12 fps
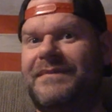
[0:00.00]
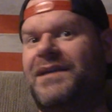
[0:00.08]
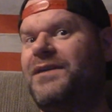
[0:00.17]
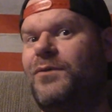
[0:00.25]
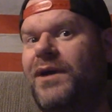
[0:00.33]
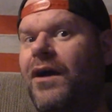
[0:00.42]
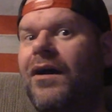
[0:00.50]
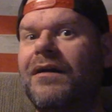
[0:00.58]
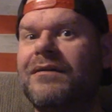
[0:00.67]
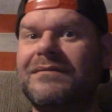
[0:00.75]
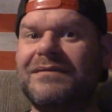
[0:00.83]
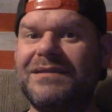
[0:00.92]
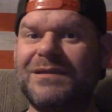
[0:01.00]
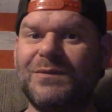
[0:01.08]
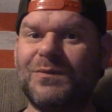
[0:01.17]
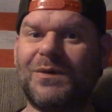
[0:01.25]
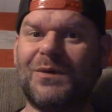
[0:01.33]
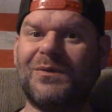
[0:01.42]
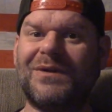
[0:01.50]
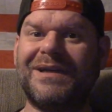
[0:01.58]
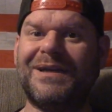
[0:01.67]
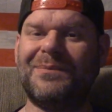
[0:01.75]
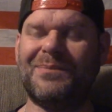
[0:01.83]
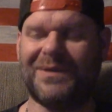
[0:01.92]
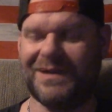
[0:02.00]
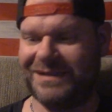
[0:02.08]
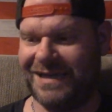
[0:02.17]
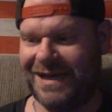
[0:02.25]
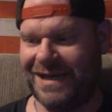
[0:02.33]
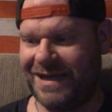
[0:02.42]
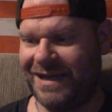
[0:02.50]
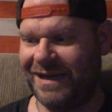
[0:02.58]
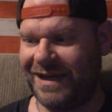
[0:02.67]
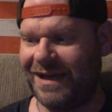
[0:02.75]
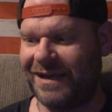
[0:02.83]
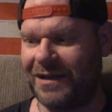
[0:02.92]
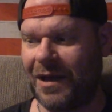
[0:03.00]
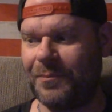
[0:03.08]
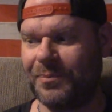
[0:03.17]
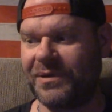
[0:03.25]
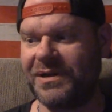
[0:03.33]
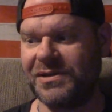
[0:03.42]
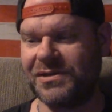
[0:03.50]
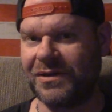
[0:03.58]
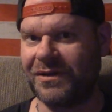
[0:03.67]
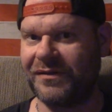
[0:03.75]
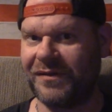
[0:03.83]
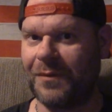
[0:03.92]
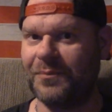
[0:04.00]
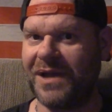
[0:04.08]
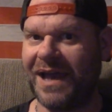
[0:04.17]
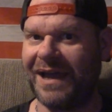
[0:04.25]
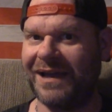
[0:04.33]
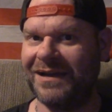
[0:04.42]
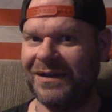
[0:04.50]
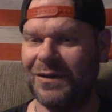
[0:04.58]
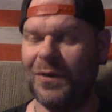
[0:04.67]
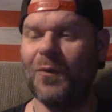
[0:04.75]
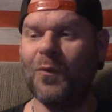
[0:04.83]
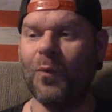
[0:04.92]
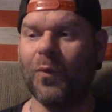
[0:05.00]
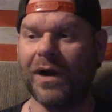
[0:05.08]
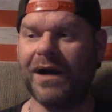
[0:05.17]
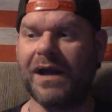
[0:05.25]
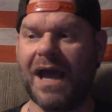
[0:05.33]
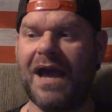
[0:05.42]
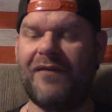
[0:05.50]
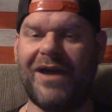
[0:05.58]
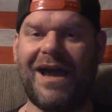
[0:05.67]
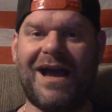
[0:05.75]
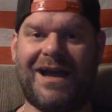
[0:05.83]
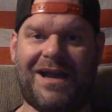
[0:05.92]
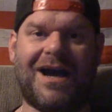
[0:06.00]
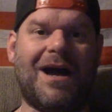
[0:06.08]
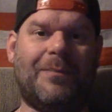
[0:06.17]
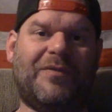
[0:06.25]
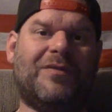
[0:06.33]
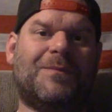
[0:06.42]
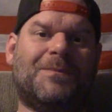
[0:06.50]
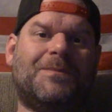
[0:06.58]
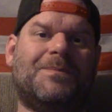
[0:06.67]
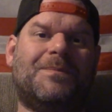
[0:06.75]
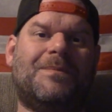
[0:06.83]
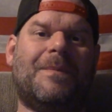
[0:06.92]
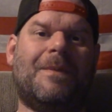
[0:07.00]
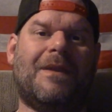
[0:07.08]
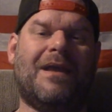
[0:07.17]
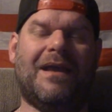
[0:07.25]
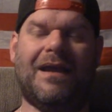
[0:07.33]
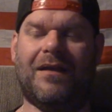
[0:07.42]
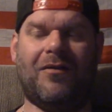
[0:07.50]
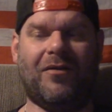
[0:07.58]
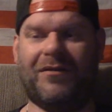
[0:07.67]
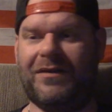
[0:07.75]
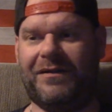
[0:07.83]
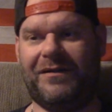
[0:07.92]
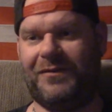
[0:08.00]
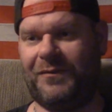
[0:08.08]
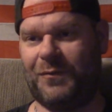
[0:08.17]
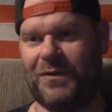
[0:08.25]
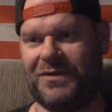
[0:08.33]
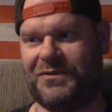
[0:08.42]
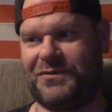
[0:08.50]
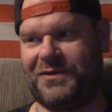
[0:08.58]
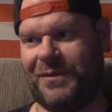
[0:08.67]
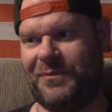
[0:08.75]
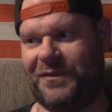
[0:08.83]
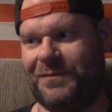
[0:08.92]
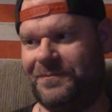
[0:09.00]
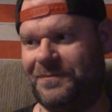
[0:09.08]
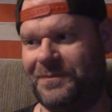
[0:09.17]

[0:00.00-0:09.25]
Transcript: here we are. This is where we're in. But yeah, I'm pretty sure someday we're going to have AI cops. And all they're going to do is watch streams.